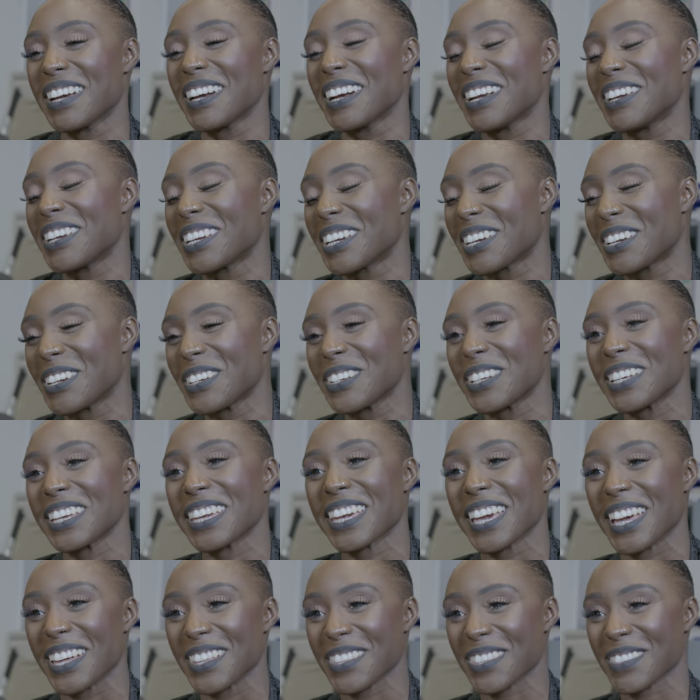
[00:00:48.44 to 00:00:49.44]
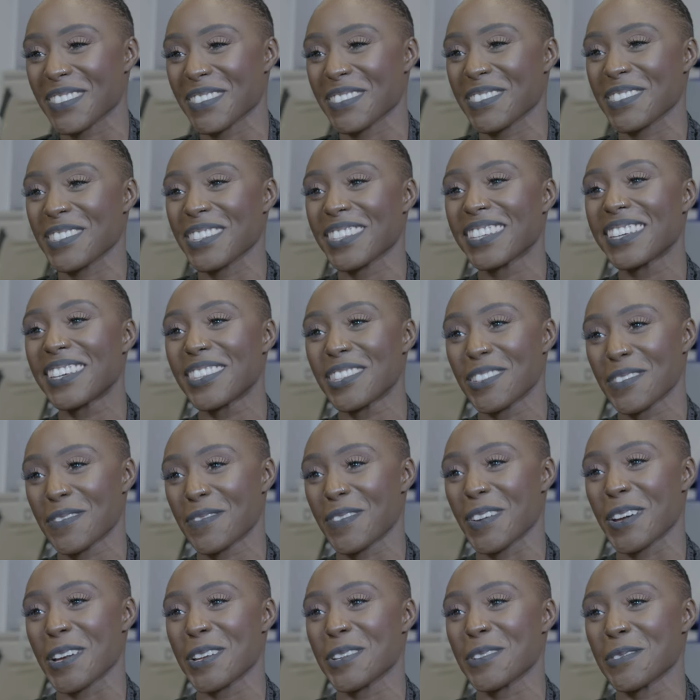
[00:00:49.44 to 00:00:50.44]
I couldn't get through the
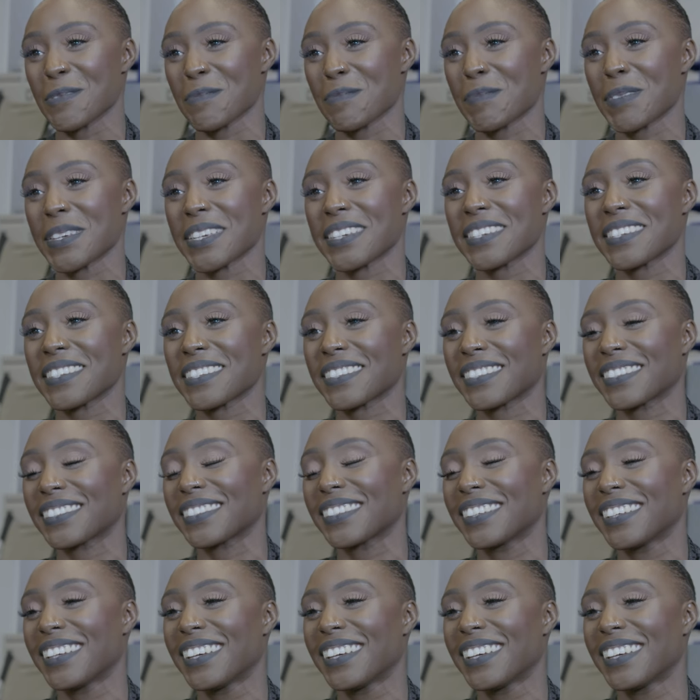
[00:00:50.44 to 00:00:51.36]
final piece.